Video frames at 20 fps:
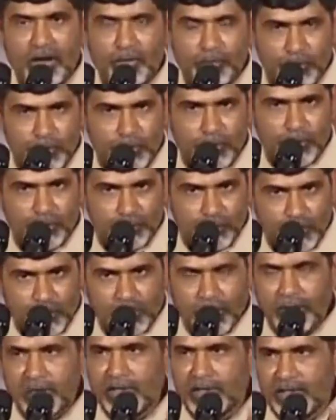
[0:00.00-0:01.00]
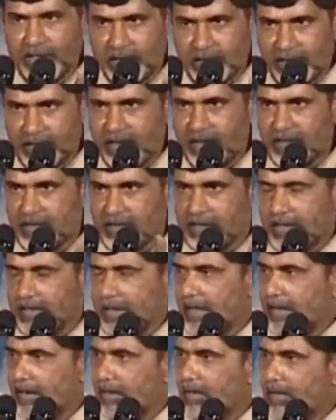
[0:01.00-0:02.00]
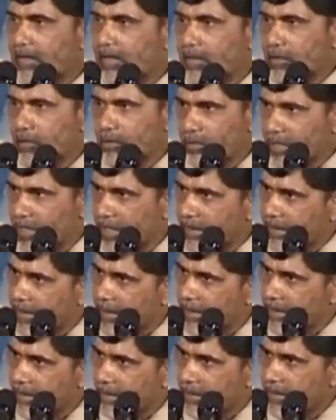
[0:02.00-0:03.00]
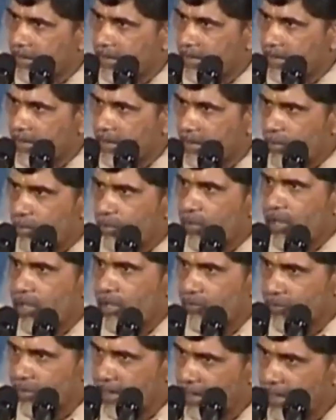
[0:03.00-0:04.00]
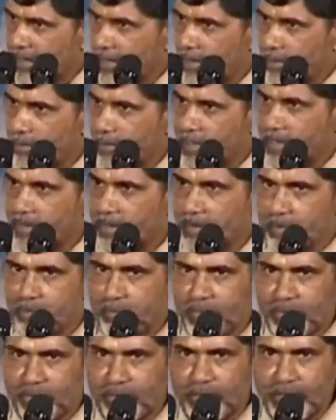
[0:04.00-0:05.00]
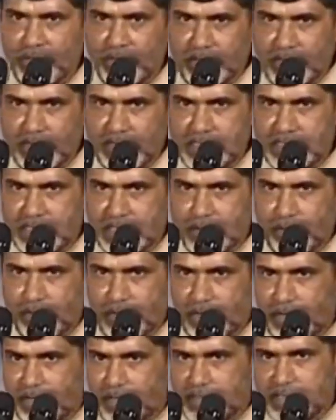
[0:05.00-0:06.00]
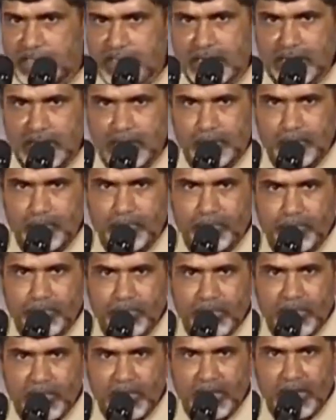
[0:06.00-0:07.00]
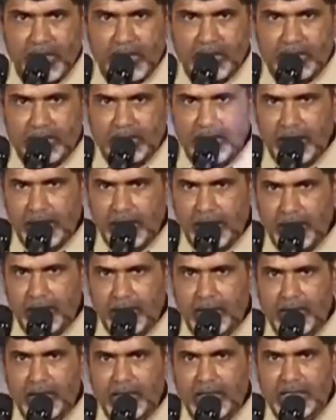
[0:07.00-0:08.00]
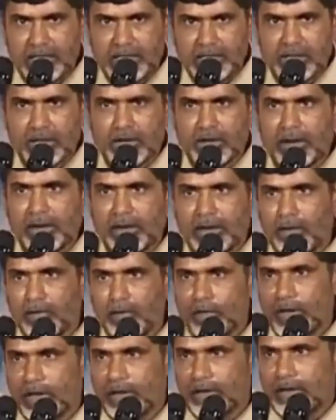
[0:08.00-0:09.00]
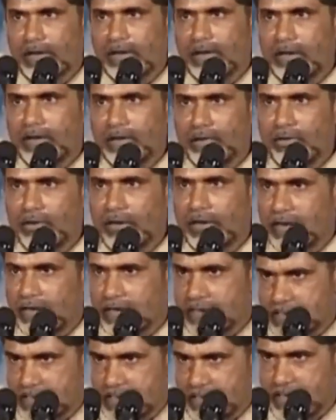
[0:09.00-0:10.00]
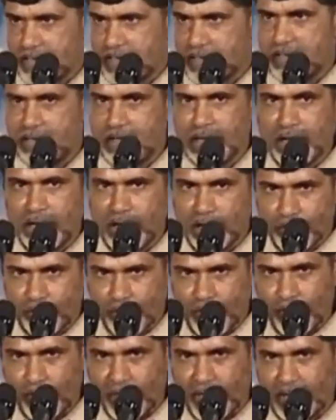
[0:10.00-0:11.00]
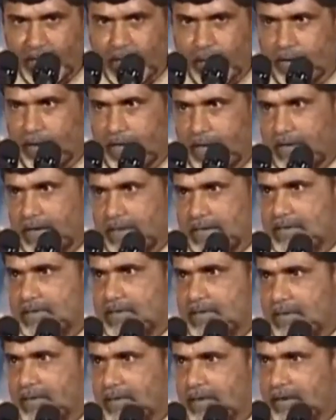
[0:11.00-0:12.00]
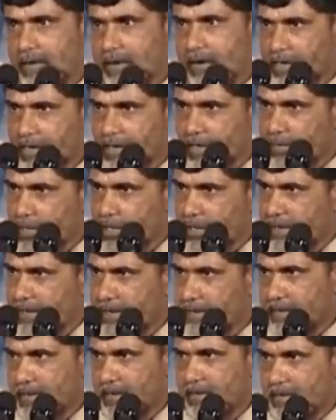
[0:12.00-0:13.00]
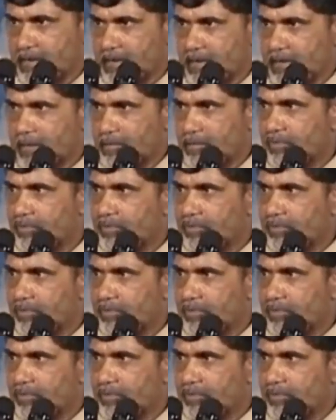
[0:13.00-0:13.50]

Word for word: Of course, is here, Bill Clinton. We are very happy within seven years' time, he has done historical work in the United States on public governance, on democratic country.